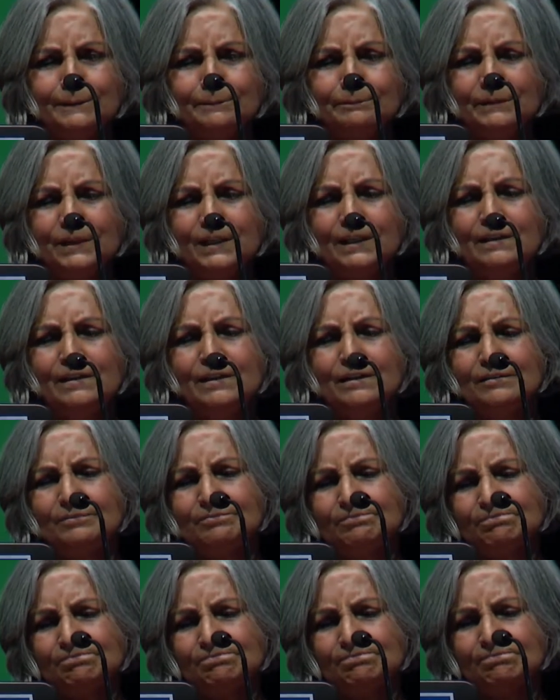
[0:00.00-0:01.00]
in a
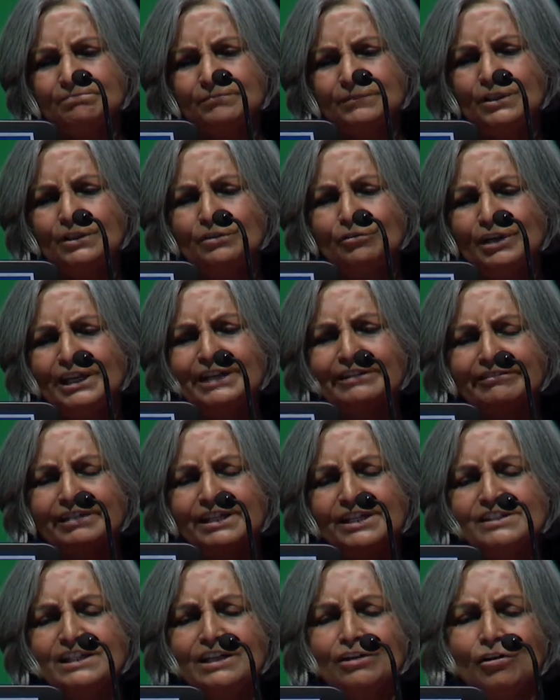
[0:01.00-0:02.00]

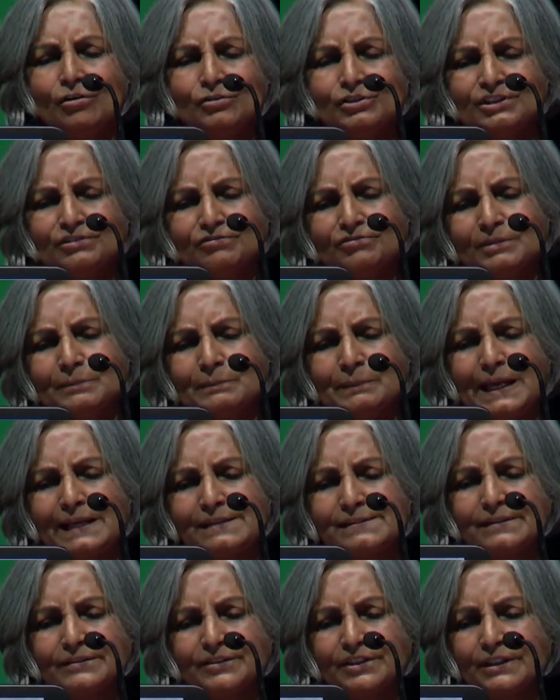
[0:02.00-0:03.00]
increasing order of
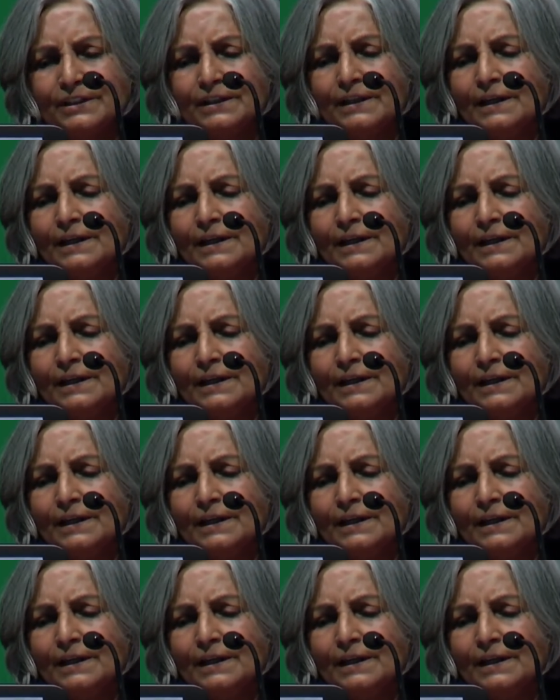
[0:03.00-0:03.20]
complexity.